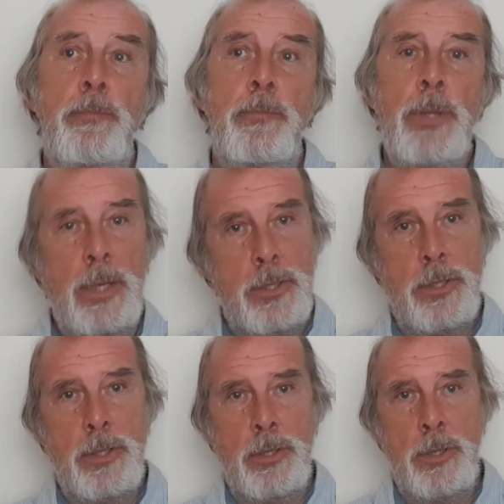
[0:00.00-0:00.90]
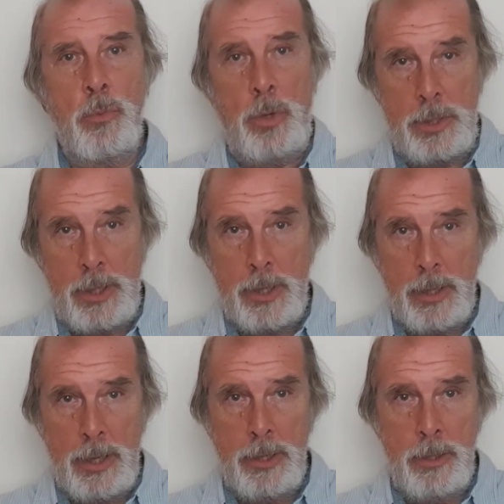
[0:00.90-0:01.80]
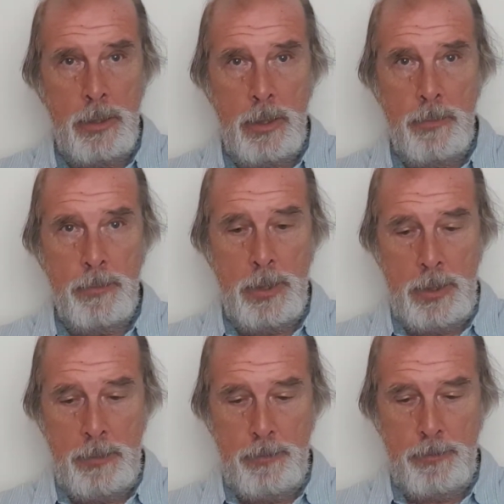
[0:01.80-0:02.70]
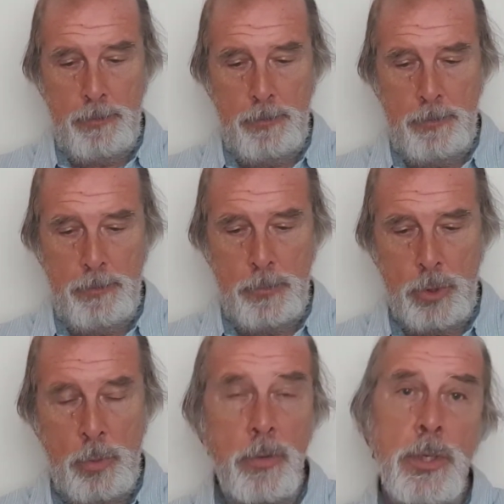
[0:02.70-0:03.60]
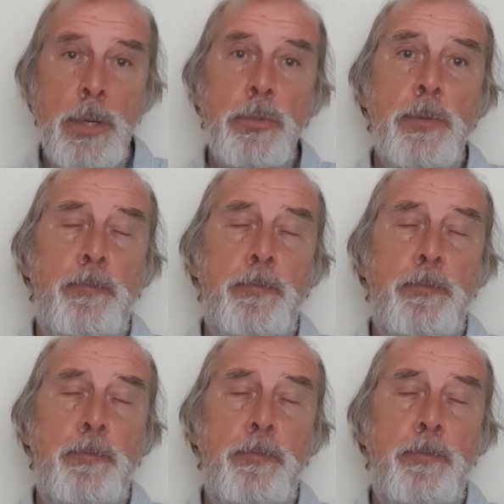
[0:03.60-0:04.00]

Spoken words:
That's the wording in the 12 steps.